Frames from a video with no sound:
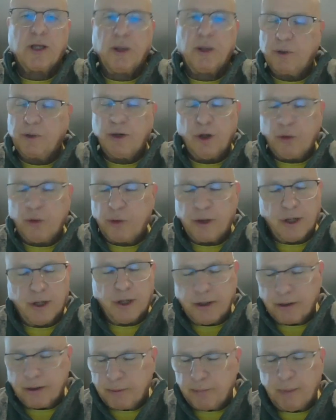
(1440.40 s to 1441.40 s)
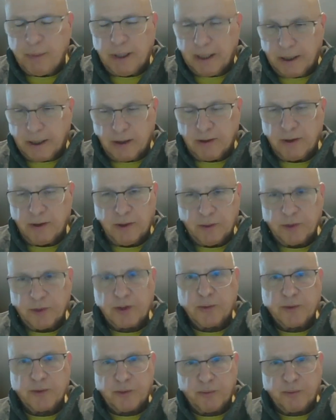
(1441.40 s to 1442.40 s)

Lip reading: We're nowhere near big in terms of